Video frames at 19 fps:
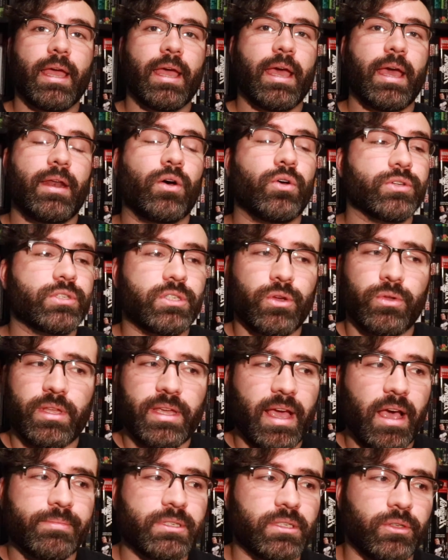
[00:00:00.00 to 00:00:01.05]
And also
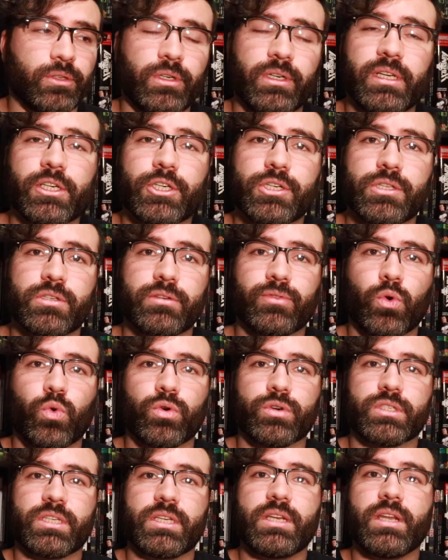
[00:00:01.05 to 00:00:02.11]
the Absolute editions, of
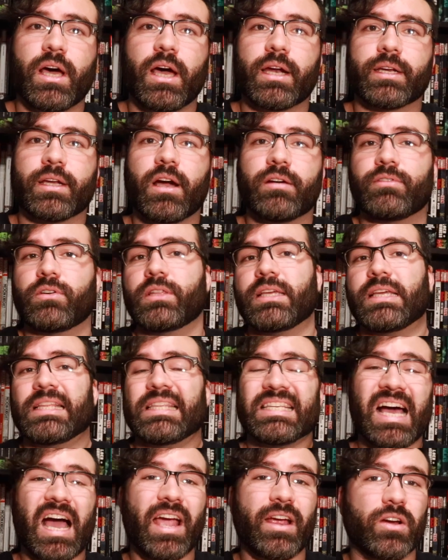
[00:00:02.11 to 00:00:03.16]
course, did not cover the
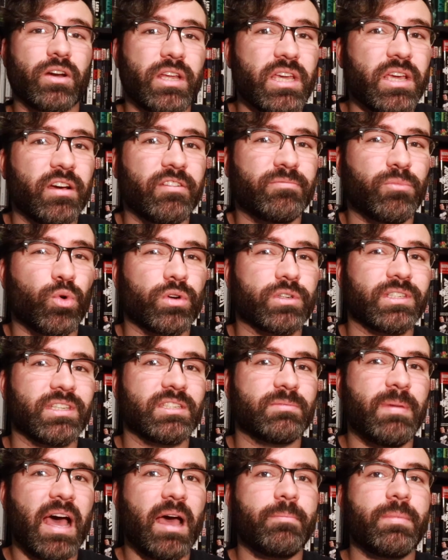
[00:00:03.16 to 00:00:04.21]
entirety of Morrison's
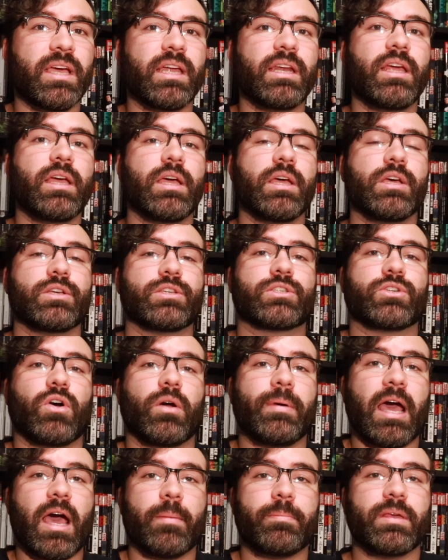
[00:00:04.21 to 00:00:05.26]
Batman, so
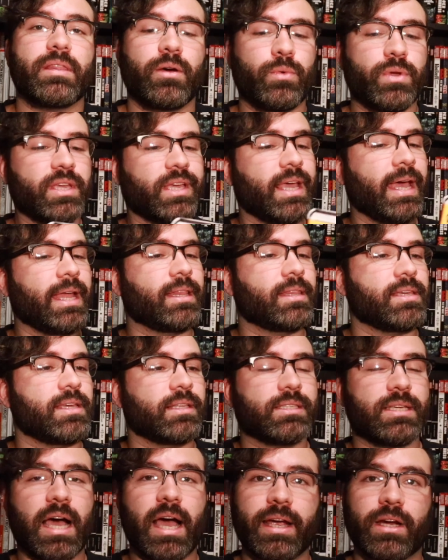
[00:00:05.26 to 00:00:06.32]
I'm happy that we get the
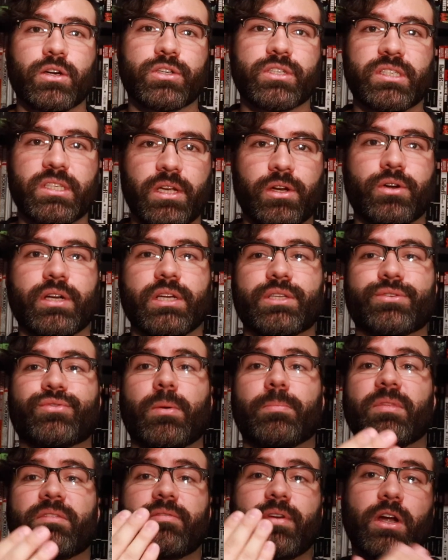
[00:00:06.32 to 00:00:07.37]
entire series
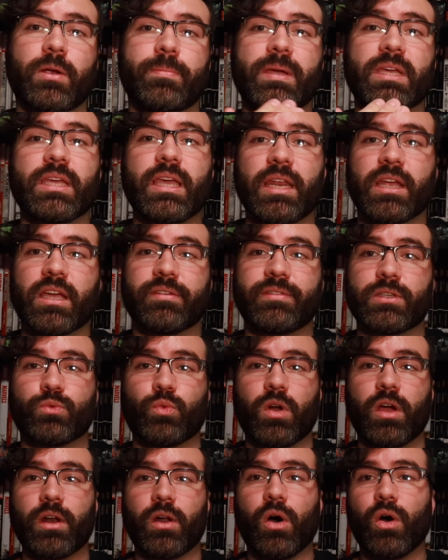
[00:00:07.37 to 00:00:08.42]
from the very beginning of his
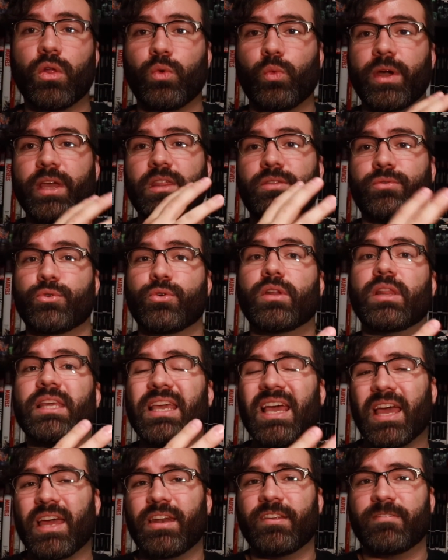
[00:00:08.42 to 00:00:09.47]
run all the way through to
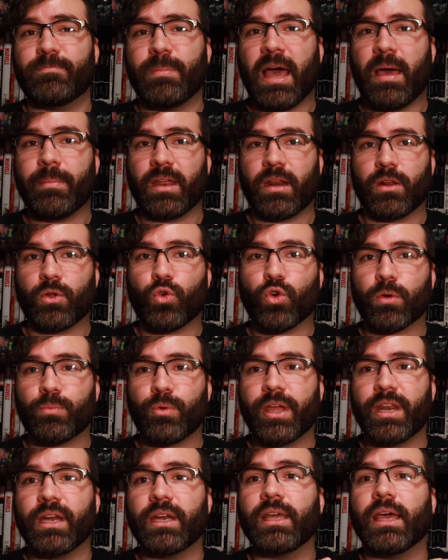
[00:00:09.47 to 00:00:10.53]
the end of Batman
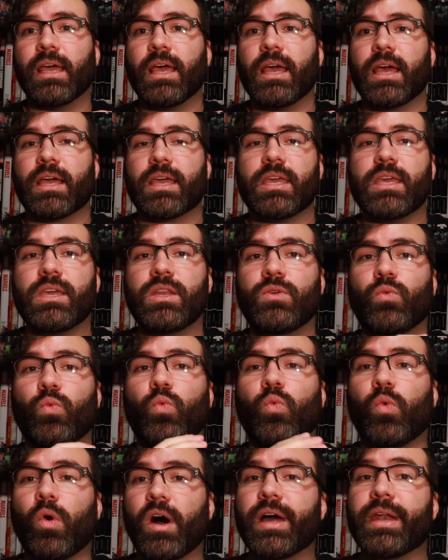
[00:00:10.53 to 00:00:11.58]
Incorporated in
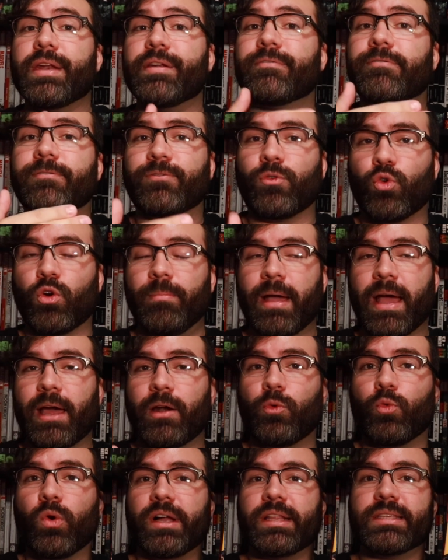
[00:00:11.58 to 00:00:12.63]
one
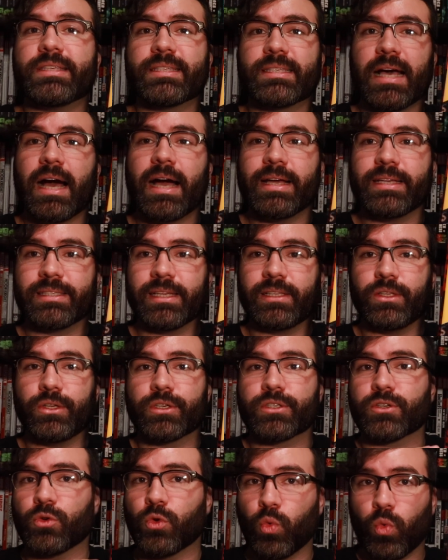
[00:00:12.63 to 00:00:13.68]
format, one size that
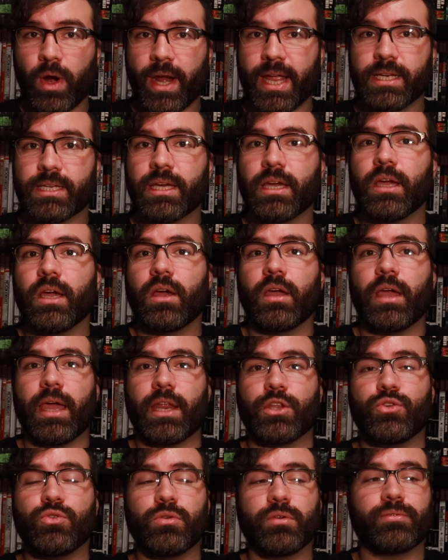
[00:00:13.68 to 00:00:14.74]
looks great
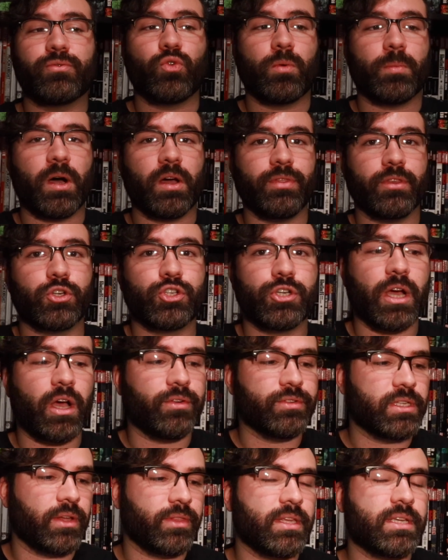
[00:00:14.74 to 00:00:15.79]
and uniform on the
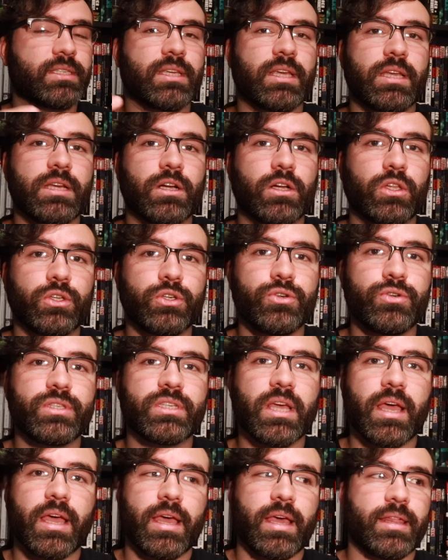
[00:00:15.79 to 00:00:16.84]
shelves. Now this includes
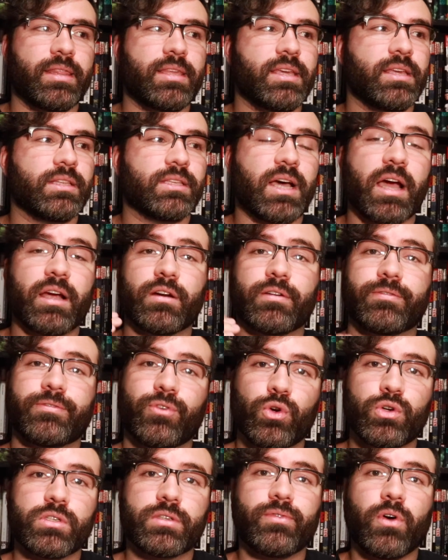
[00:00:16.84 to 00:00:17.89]
the entire
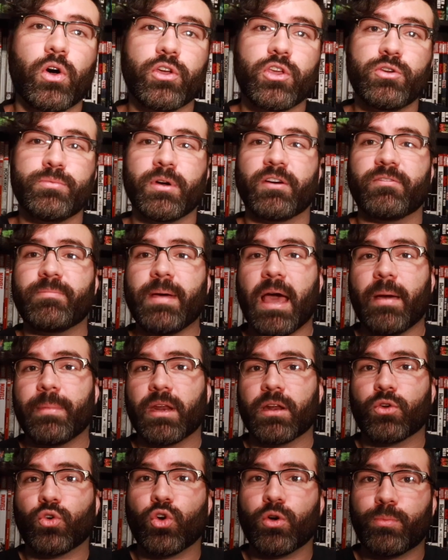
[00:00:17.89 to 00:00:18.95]
first volume of
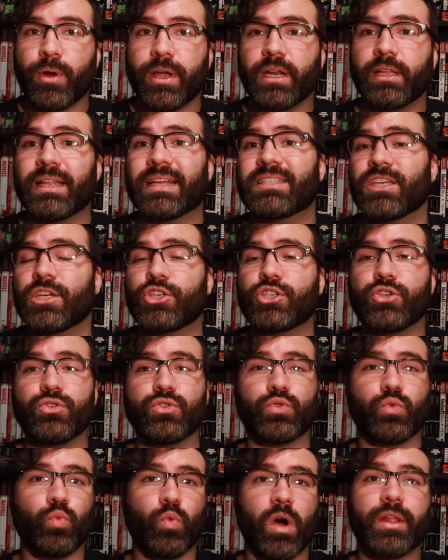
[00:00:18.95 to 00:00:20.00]
Batman Incorporated, that's
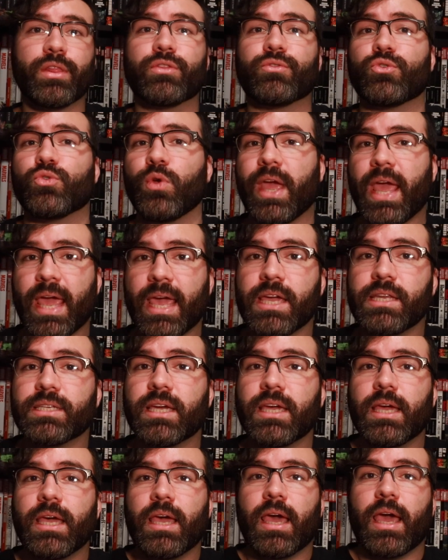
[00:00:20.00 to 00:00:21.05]
issues 1 through 8,
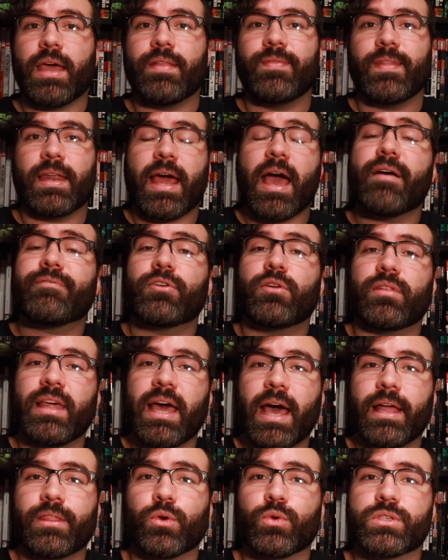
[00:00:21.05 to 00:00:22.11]
and then after
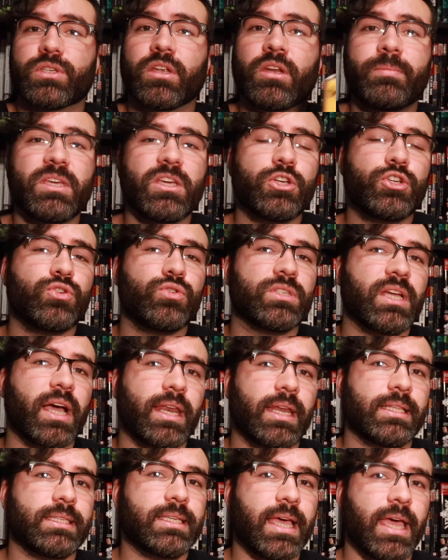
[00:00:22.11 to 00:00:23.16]
that there was going to be issues
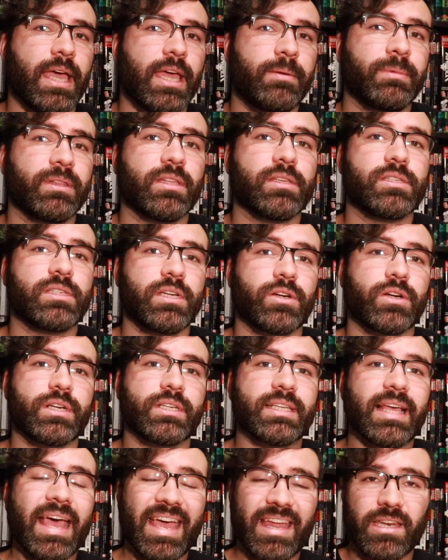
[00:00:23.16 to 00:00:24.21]
9 and 10, but the
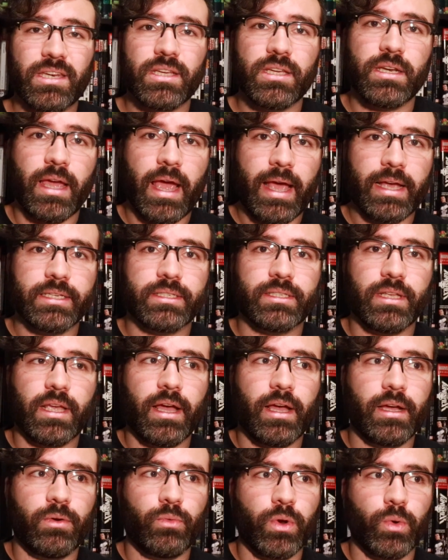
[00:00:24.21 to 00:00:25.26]
series ended as
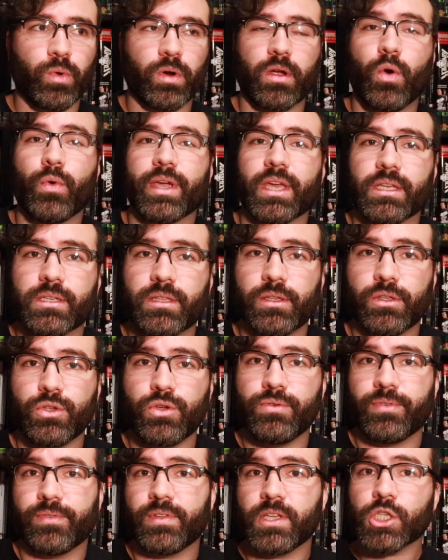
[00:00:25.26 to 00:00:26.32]
we were going into the
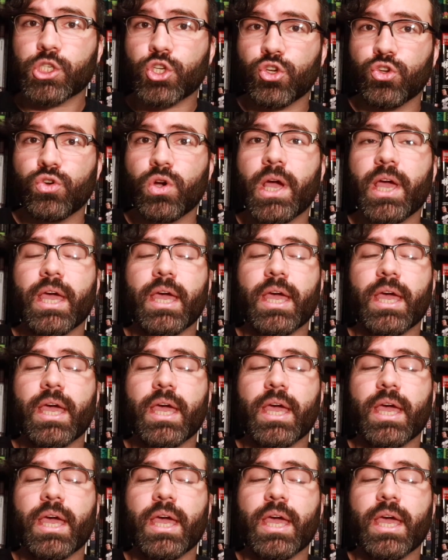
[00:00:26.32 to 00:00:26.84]
New 52,